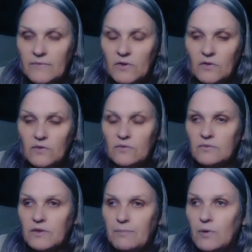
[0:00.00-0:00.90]

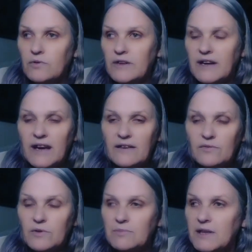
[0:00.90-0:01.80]
So the
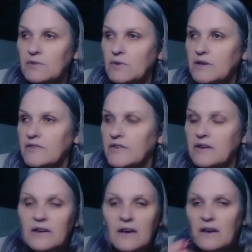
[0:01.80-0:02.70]
poltergeist would be the ones
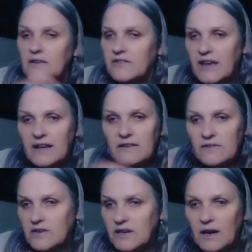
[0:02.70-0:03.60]
that
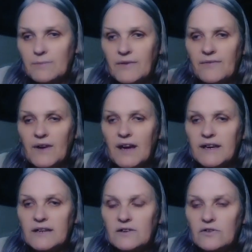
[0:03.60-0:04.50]
send cups
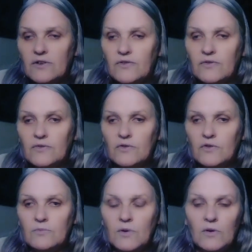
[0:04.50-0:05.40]
flying across the
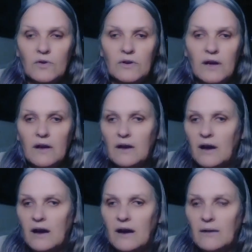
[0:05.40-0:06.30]
room, or
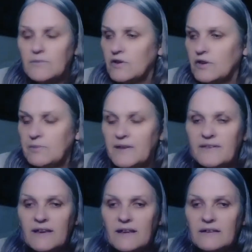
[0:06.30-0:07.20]
you could be
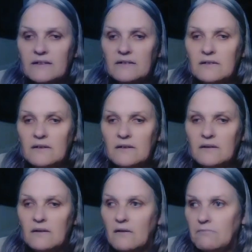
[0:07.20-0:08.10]
sitting
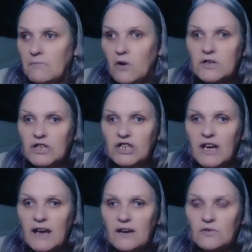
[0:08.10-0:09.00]
on a
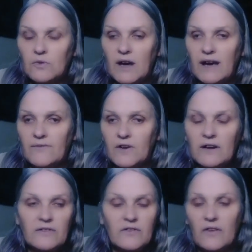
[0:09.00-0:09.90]
chair or whatever
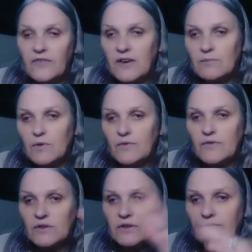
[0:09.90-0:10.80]
and something
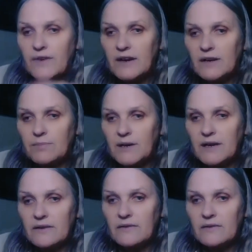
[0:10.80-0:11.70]
moves on your
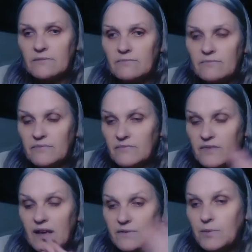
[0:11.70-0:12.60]
fireplace.
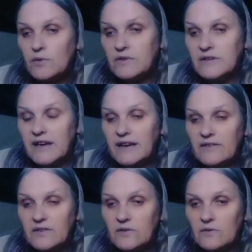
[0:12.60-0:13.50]
That's
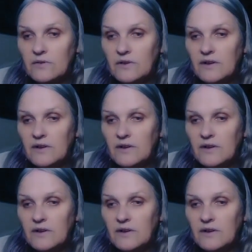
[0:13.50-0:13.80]
poltergeistal.